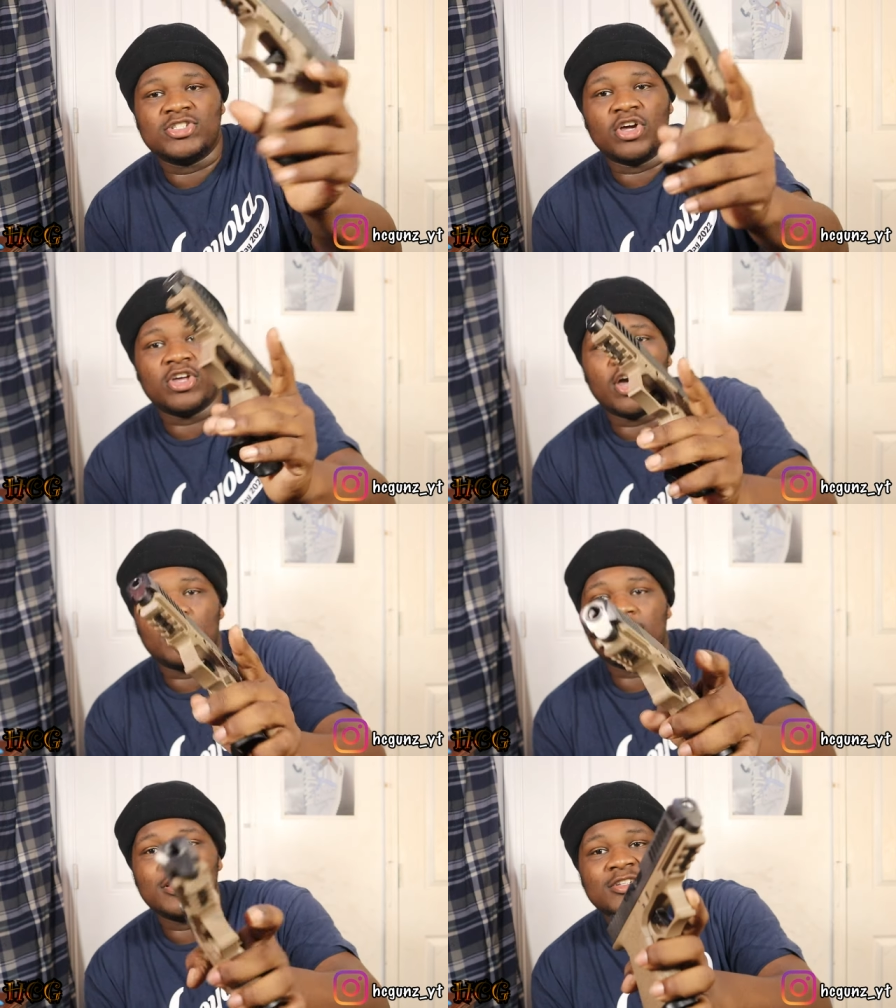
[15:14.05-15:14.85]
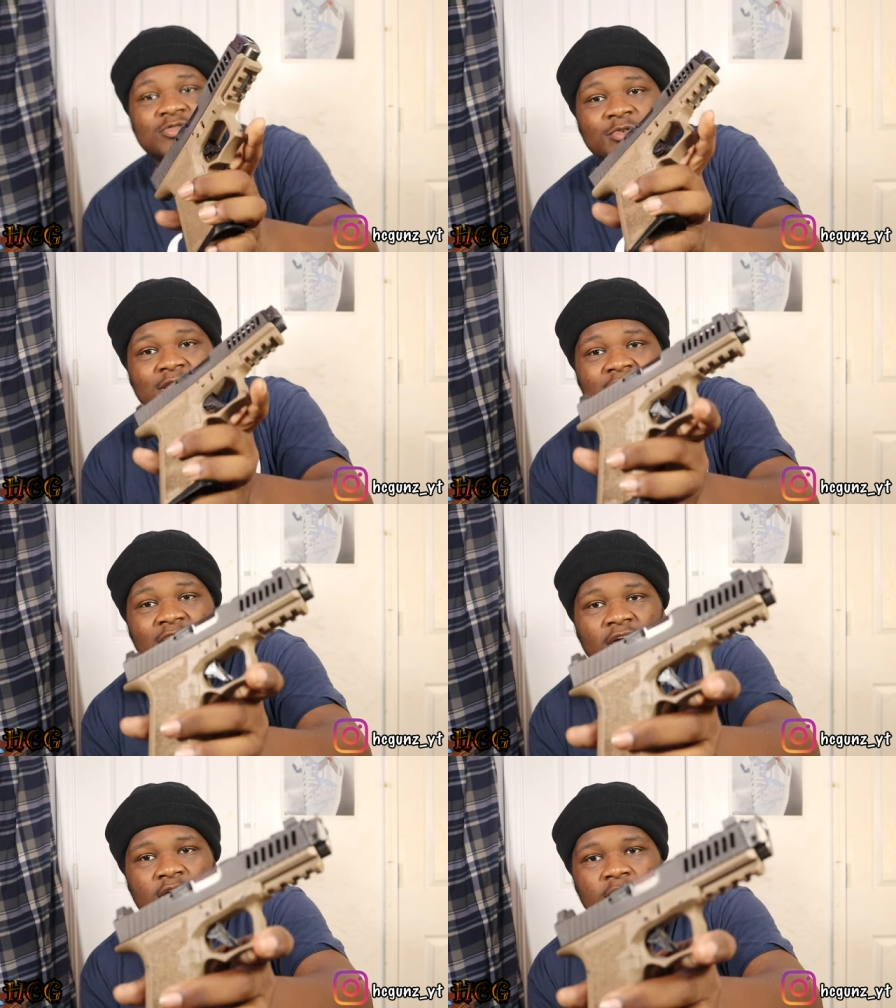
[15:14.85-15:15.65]
show y'all what it's
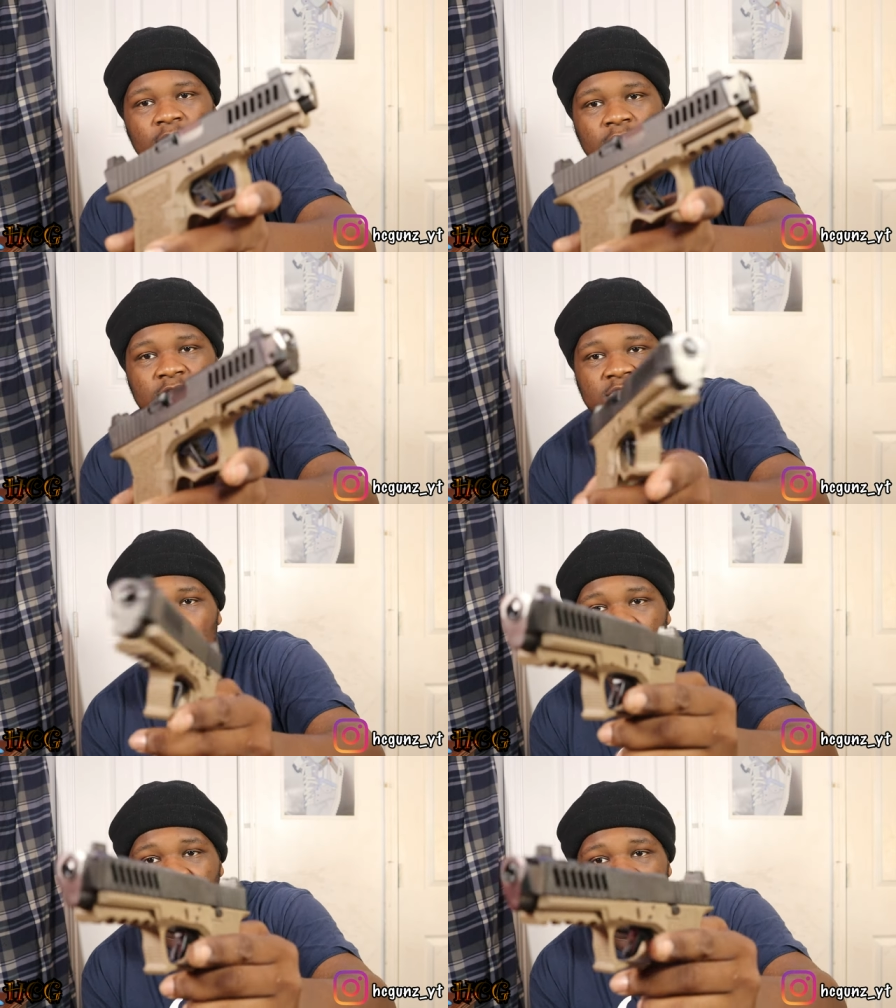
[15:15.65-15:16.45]
really on. Show what